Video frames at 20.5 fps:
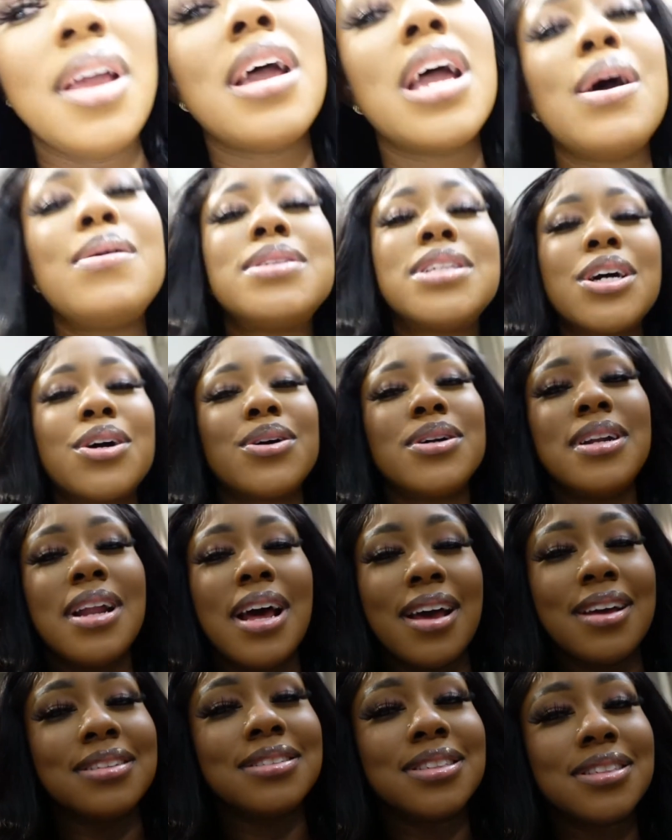It was a good
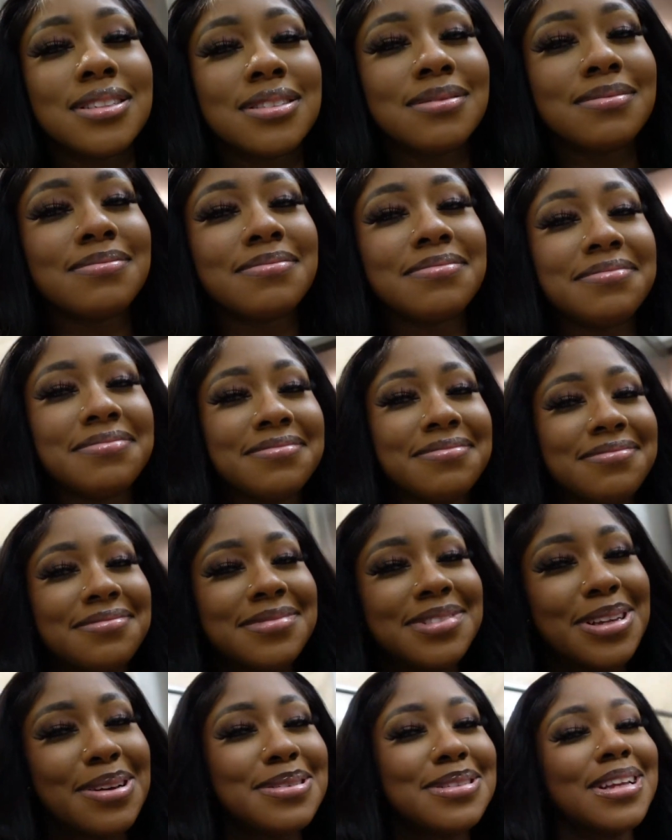night.
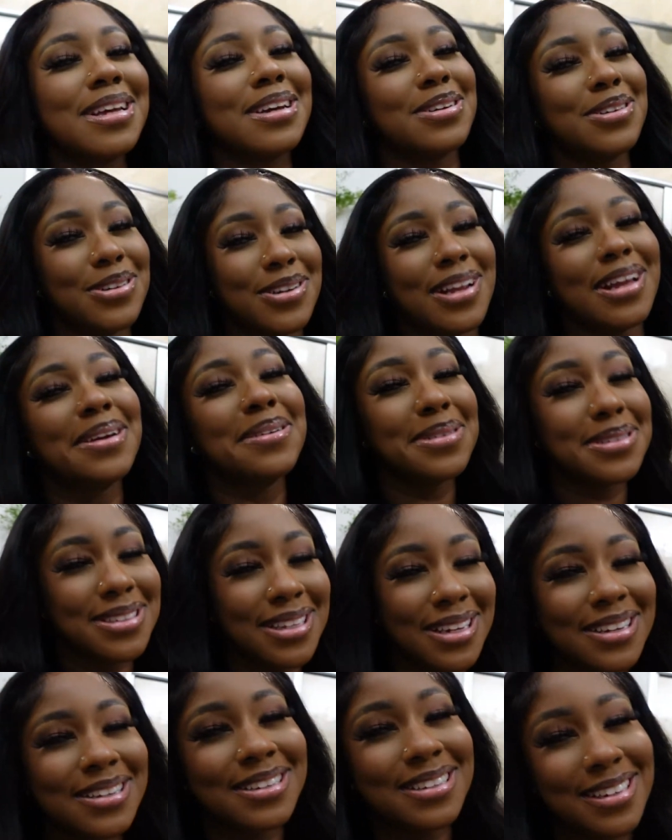It was a good night,
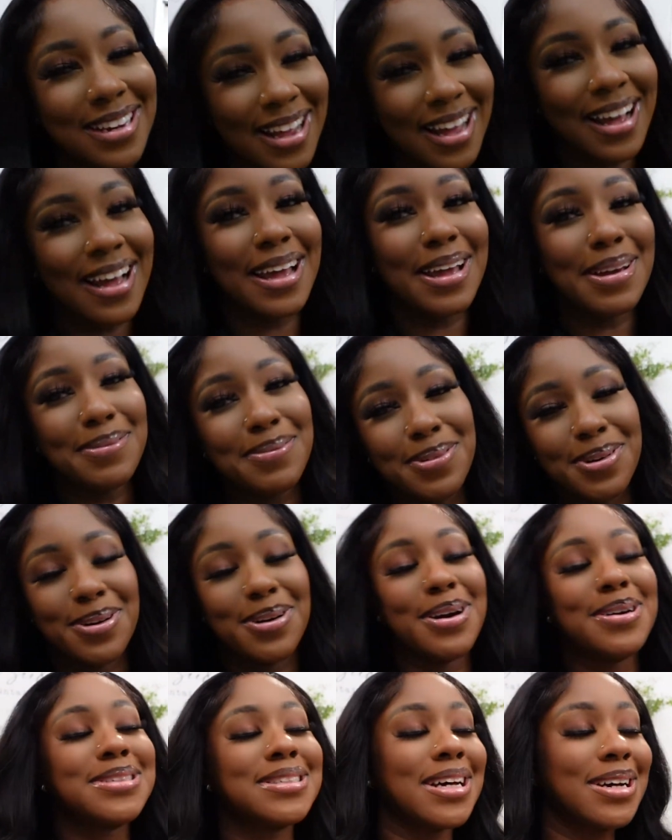bro.
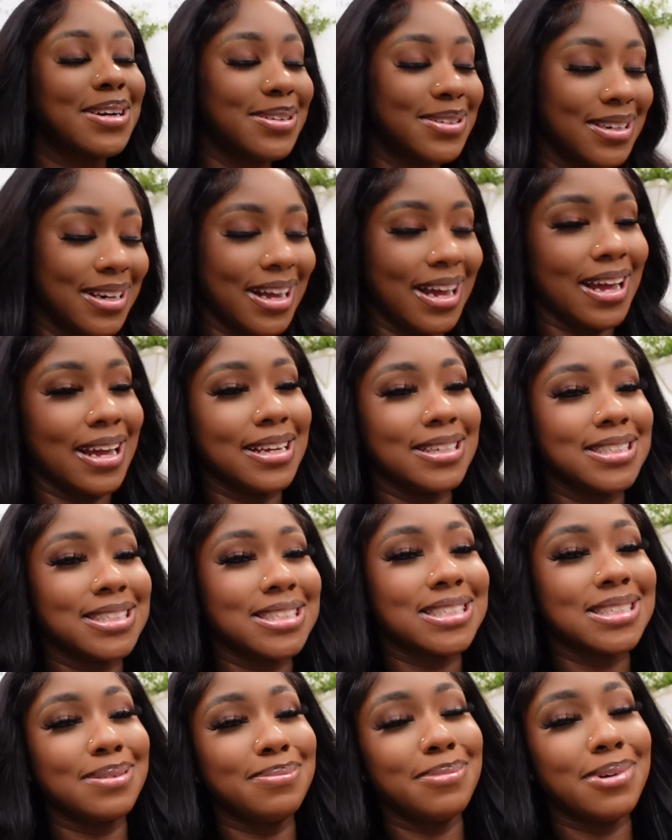It was a good night.
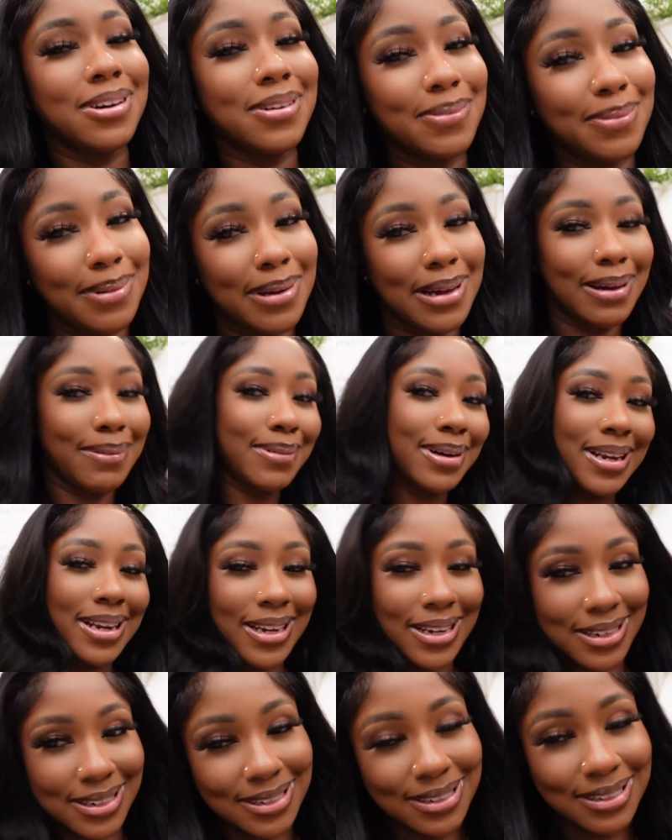I'm
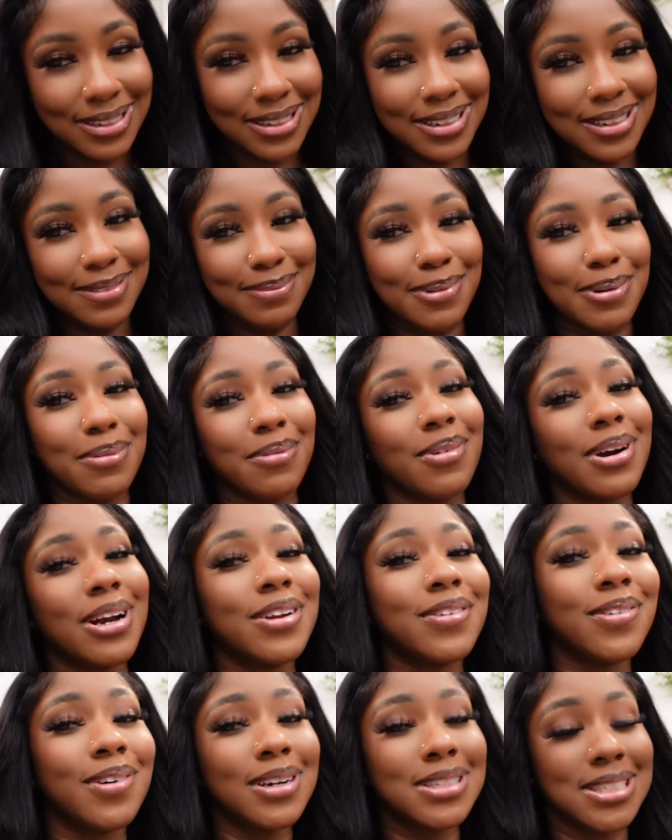
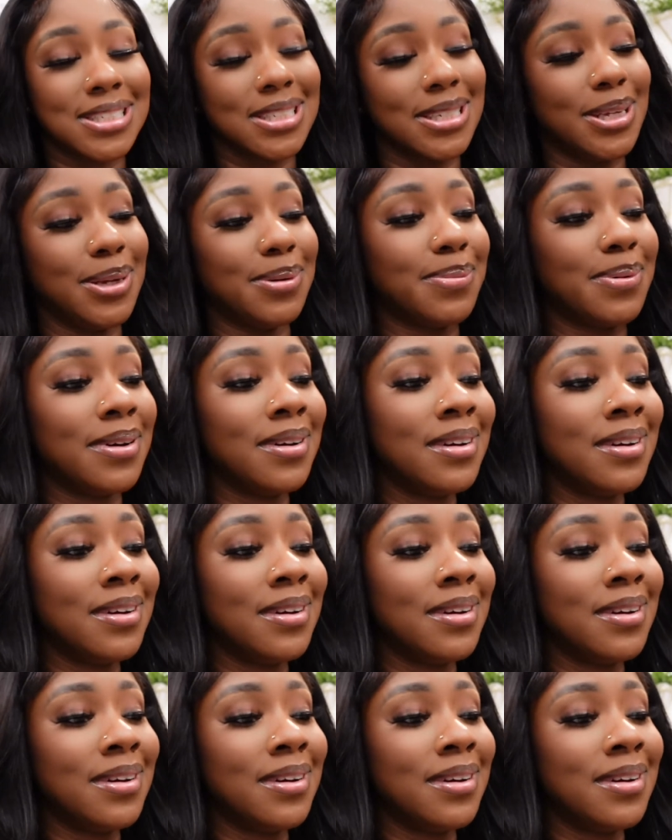ready to go sleep.